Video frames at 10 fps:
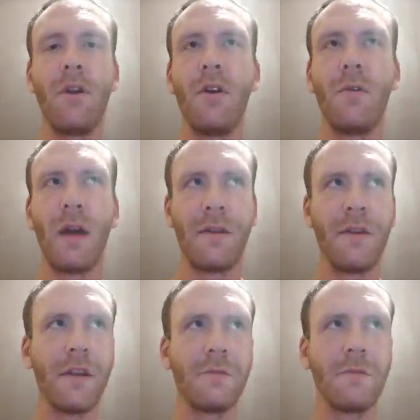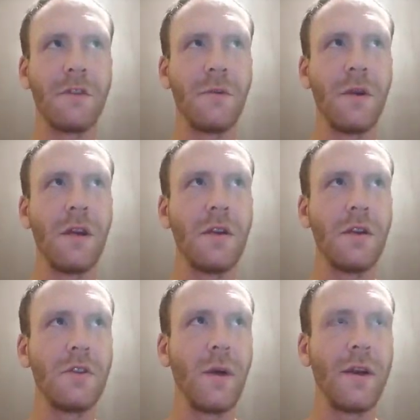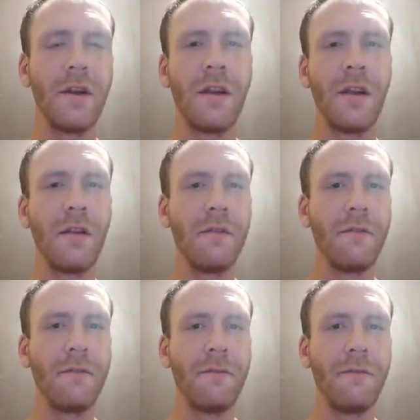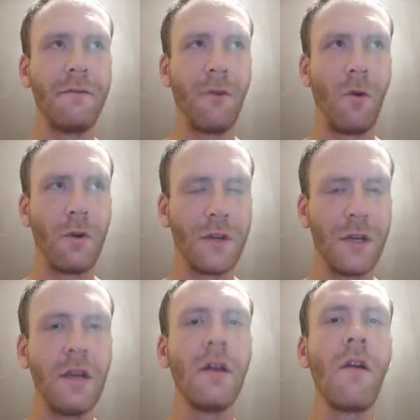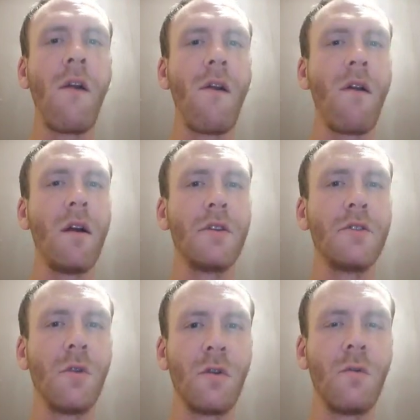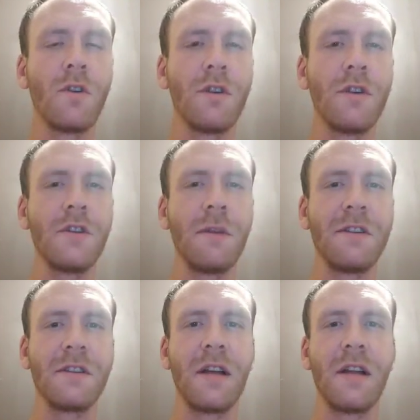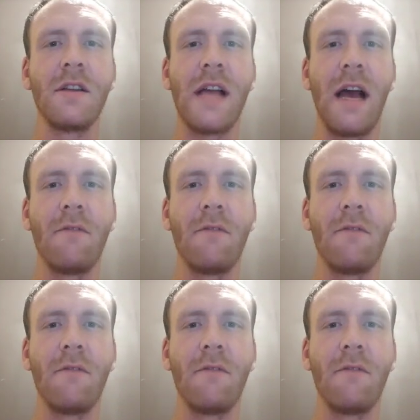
Blue, I think, is between 20 and 40. Don't quote us on these numbers exactly because